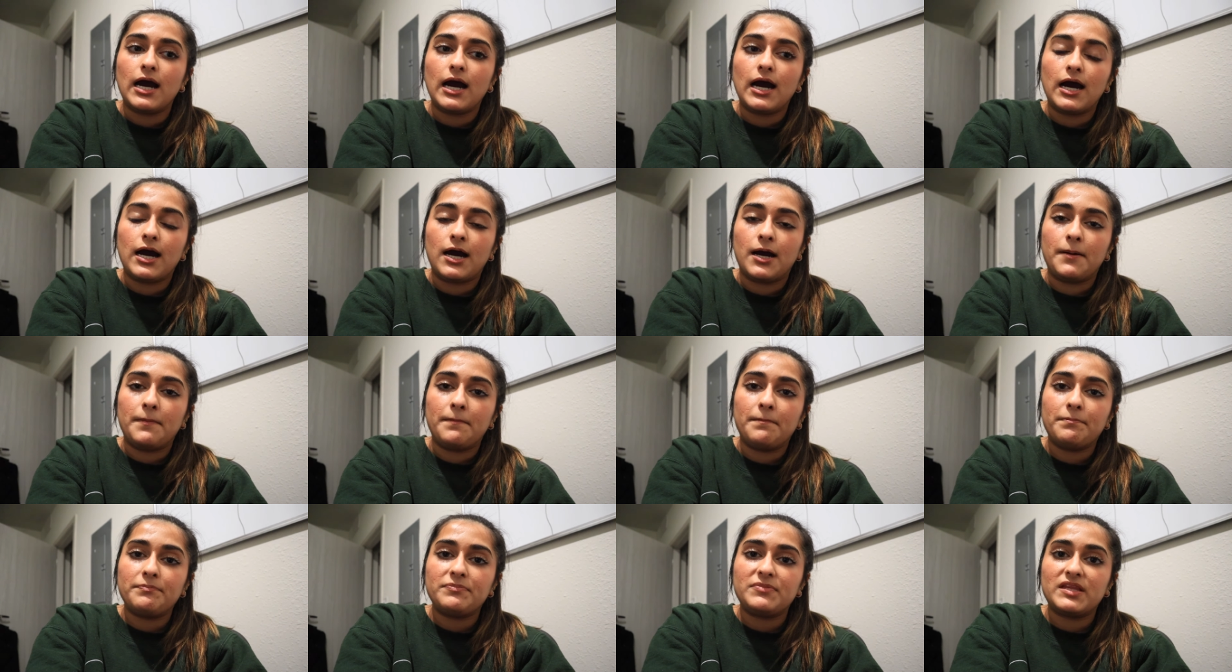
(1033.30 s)

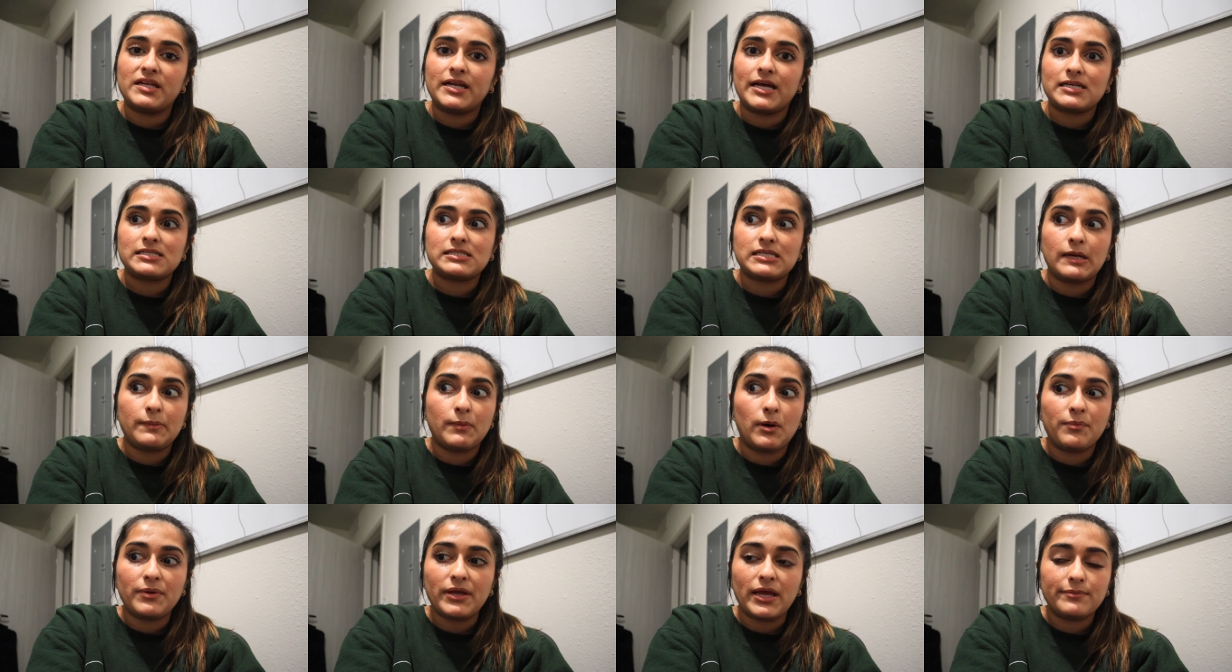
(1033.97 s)
um, the next
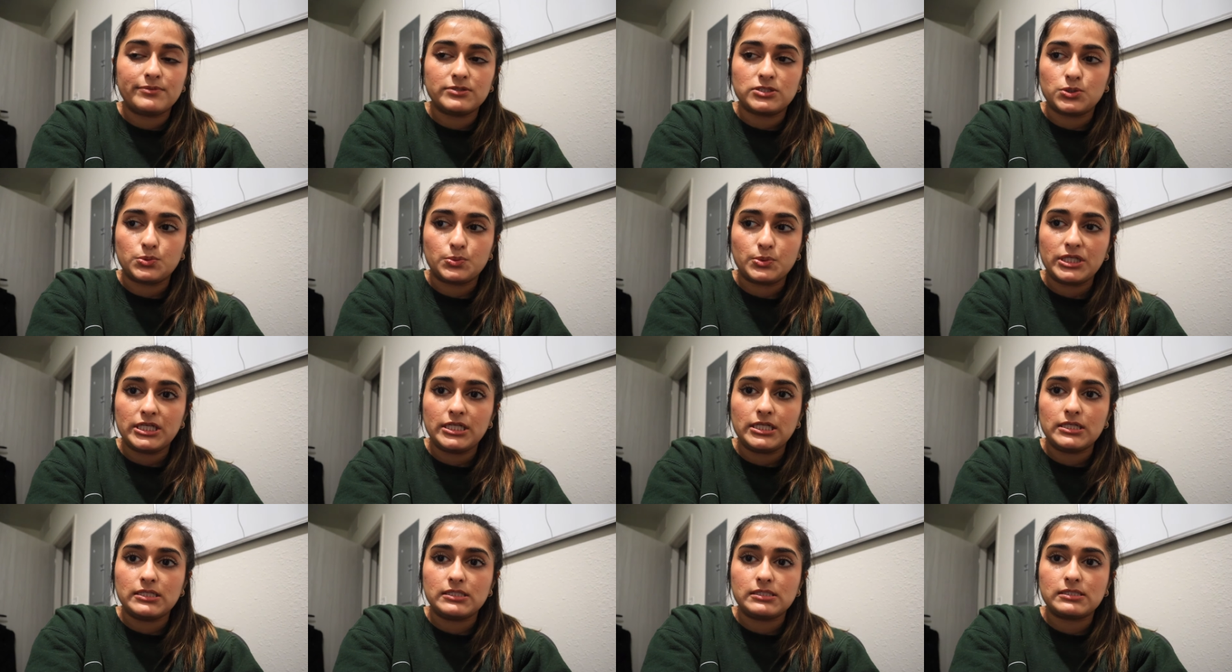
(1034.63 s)
time I'll be able to
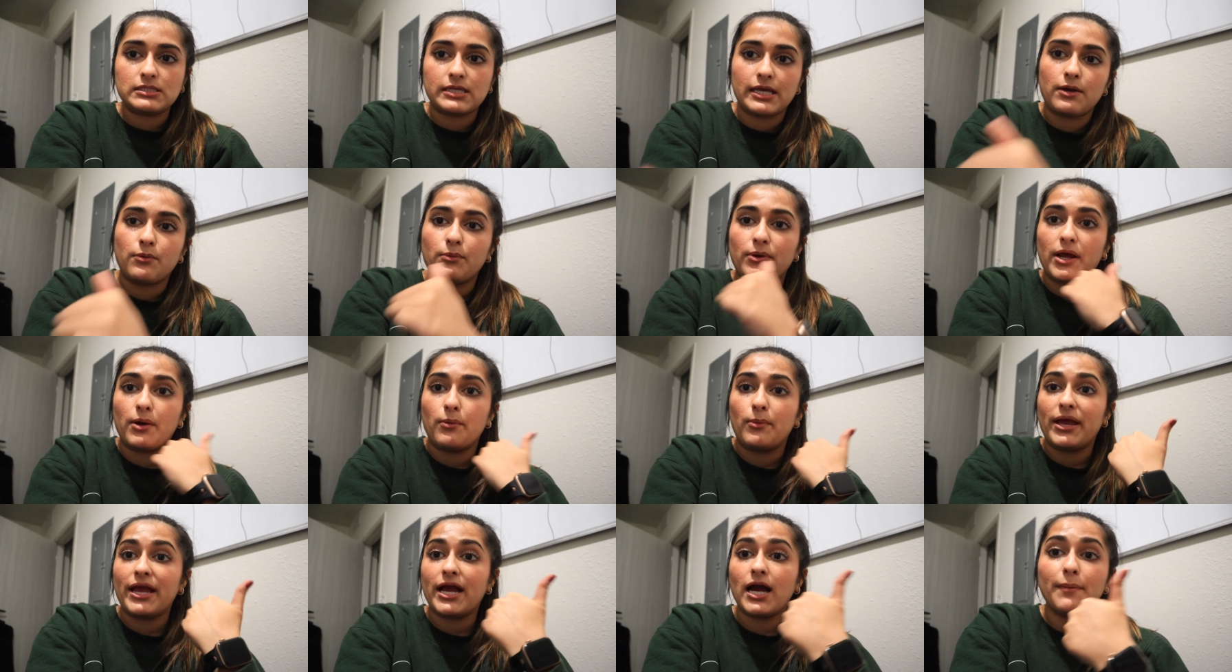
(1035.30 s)
read is like when I
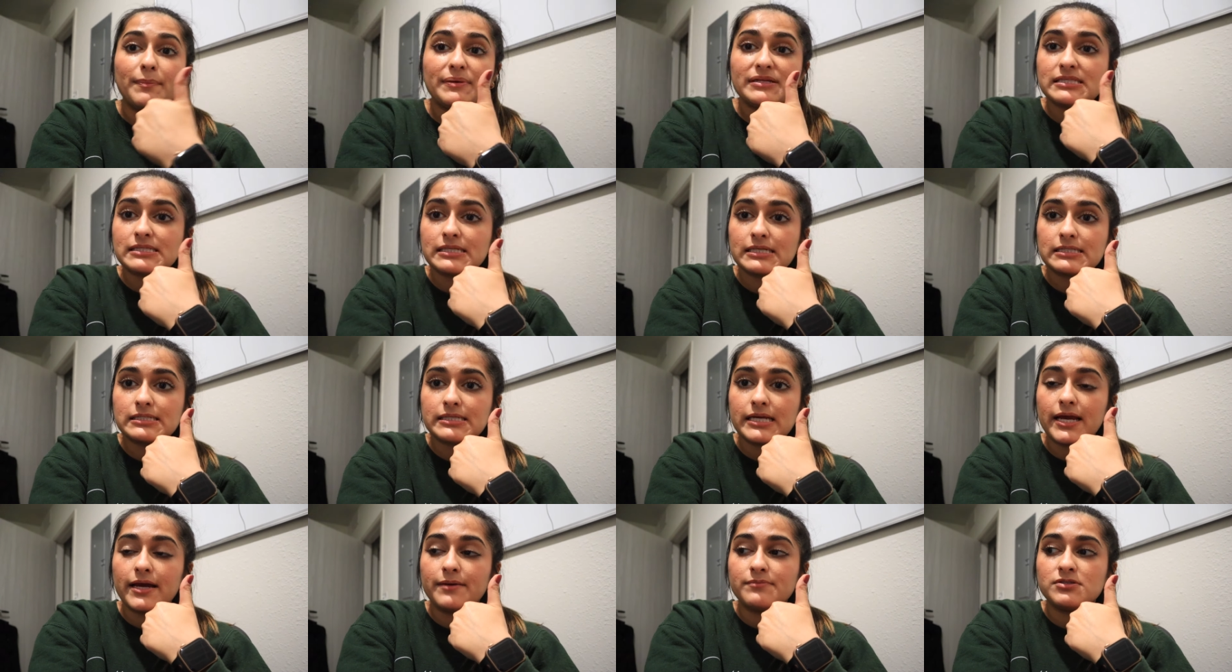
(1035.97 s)
wake up at 6
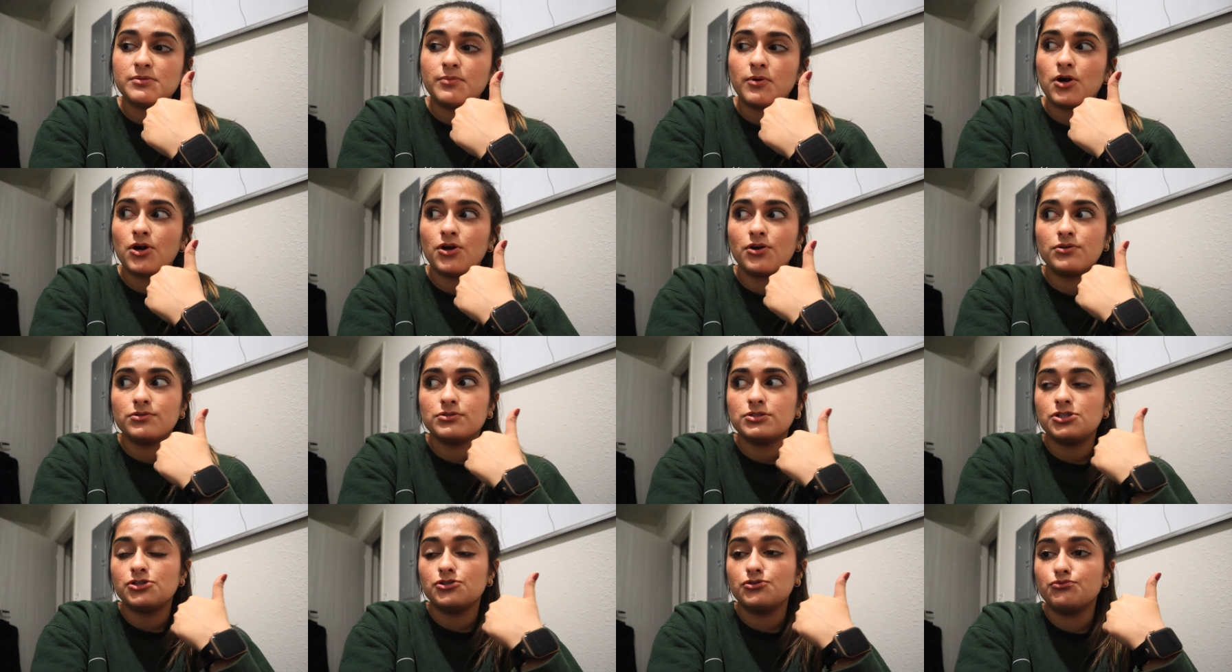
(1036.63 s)
a.m.
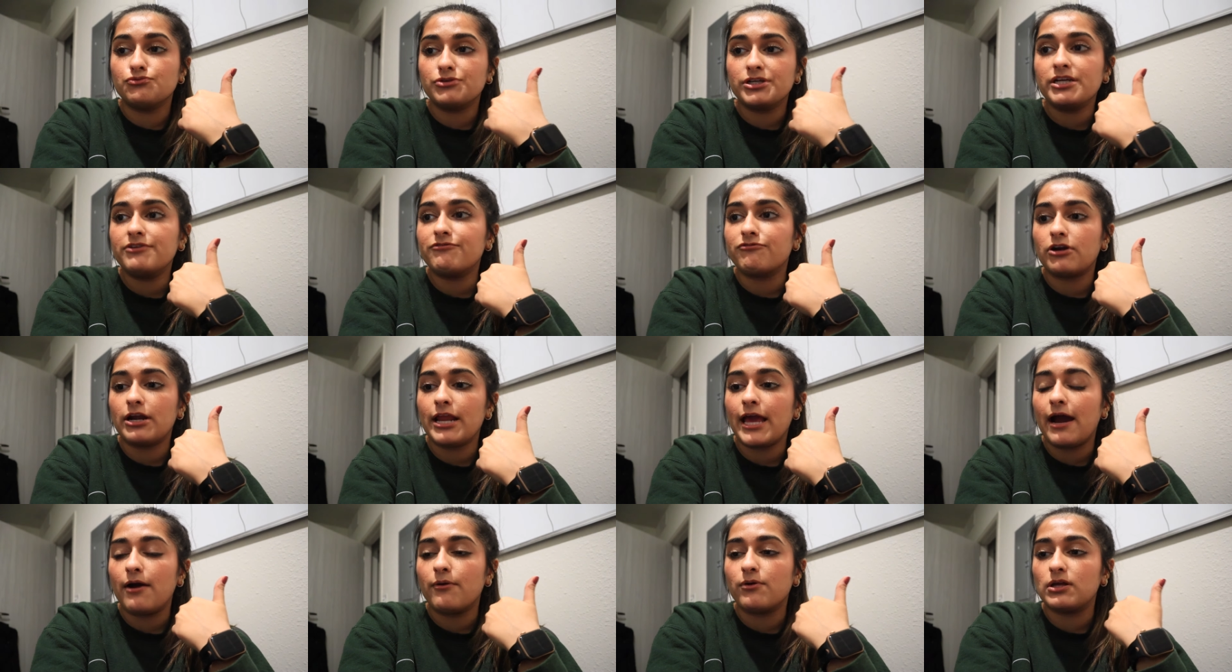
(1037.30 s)
tomorrow to read for
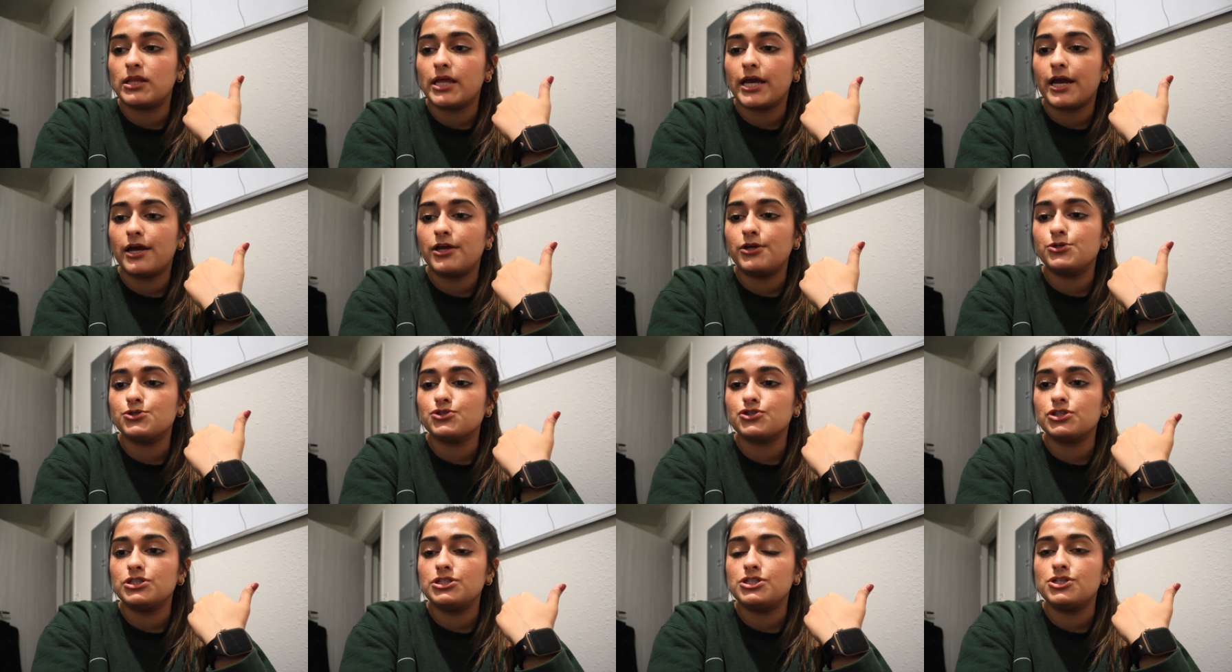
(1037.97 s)
an hour, like I
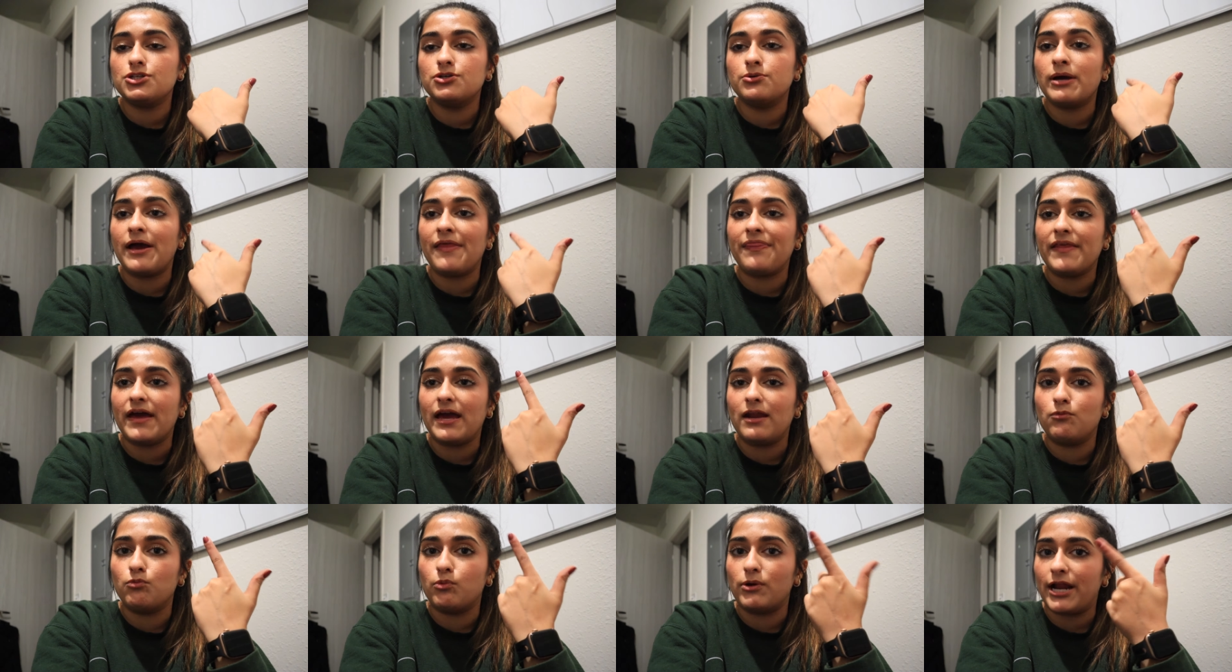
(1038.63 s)
usually do, and
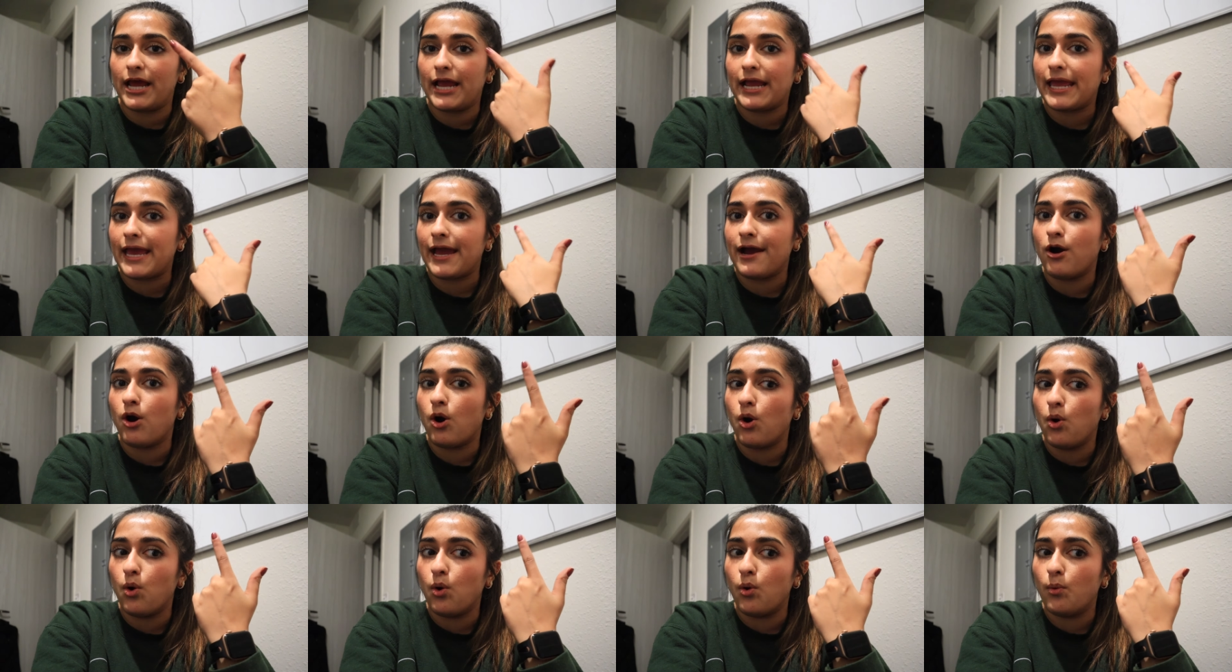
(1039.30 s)
then when I get
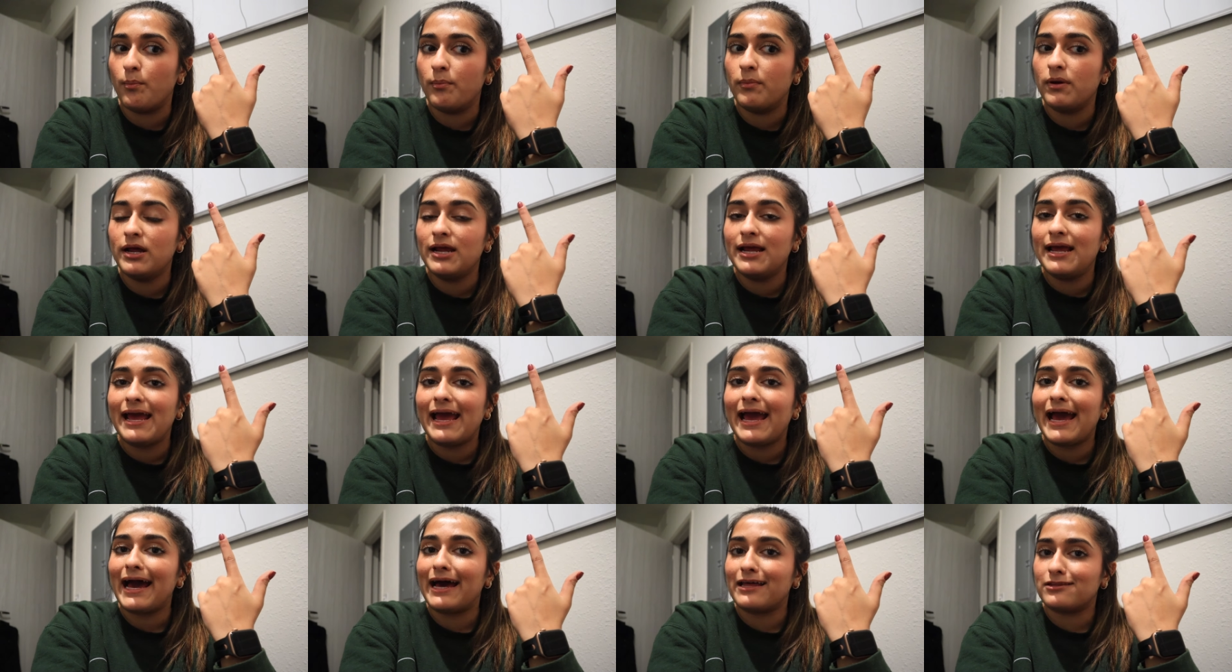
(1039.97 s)
home
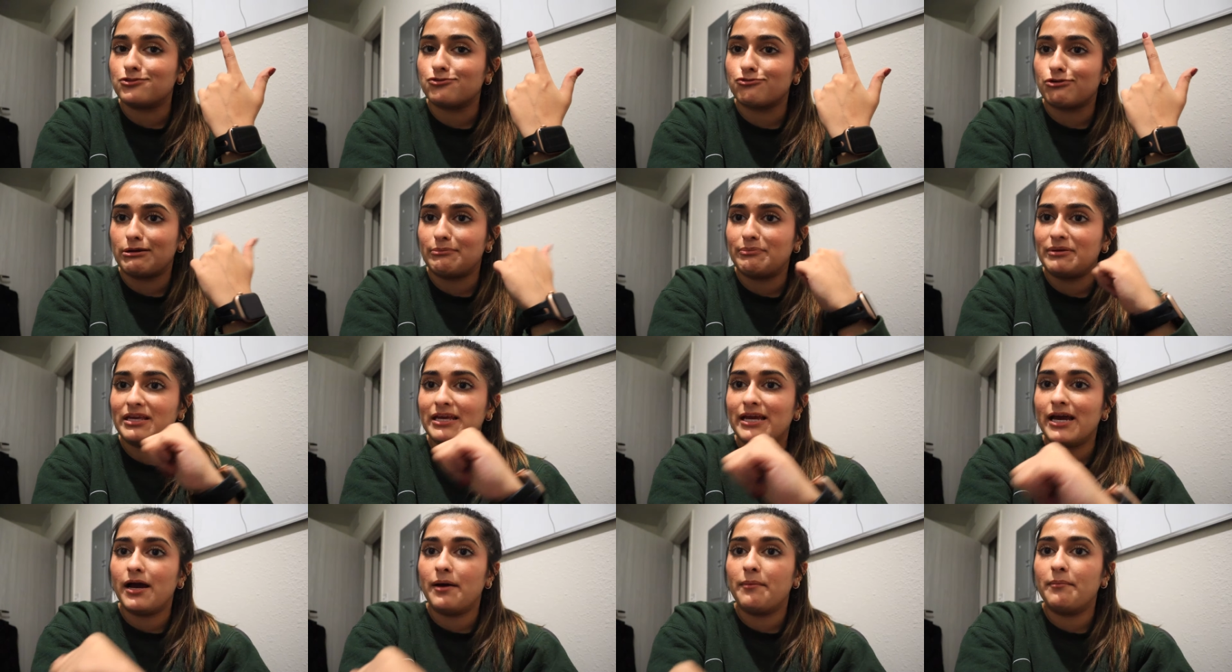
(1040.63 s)
at 3
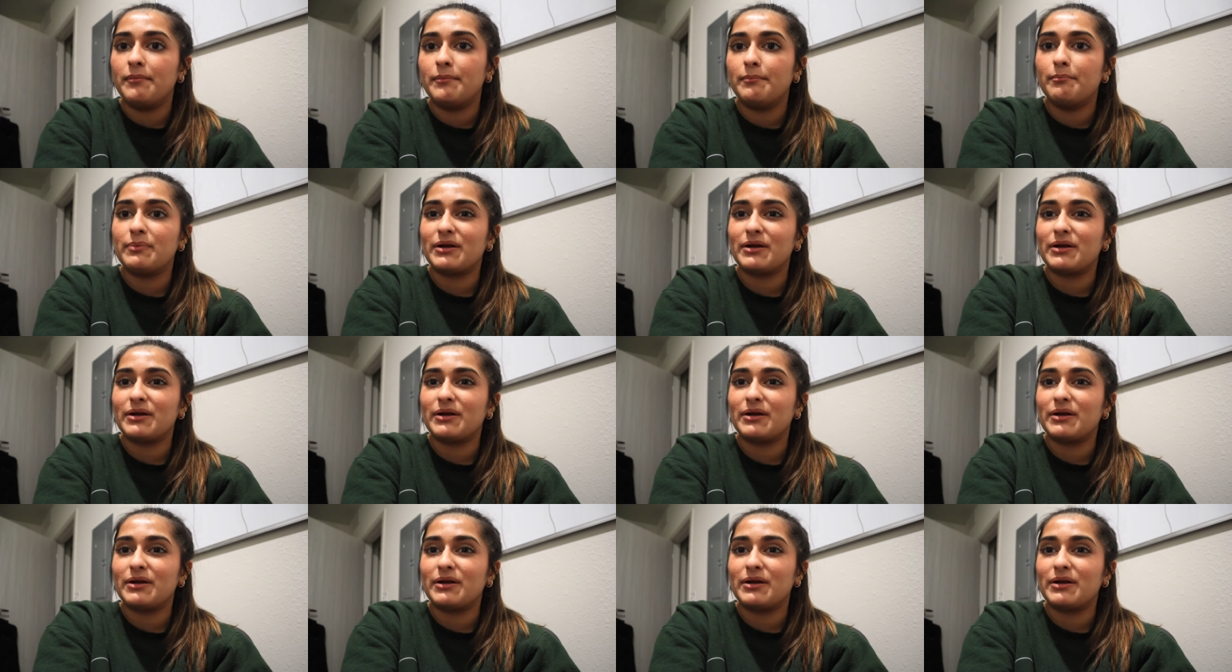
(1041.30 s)
p.m.